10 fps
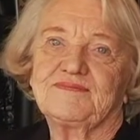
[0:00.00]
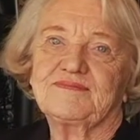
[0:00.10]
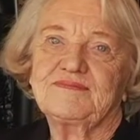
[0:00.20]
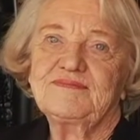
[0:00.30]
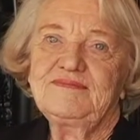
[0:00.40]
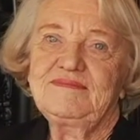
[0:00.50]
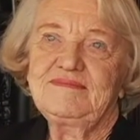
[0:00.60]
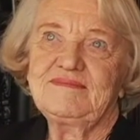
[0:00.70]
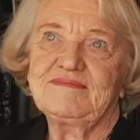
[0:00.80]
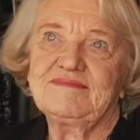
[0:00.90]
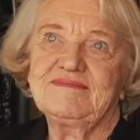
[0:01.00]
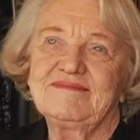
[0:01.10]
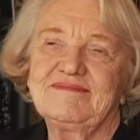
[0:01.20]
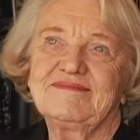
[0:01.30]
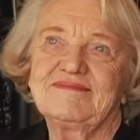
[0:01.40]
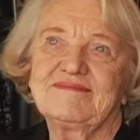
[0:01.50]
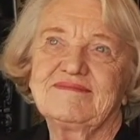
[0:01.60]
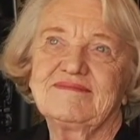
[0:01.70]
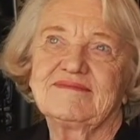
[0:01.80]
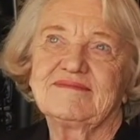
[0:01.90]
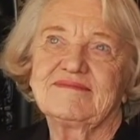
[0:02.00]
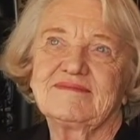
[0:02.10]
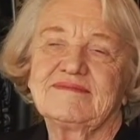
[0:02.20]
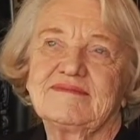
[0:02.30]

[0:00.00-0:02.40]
Well, I was just thinking about when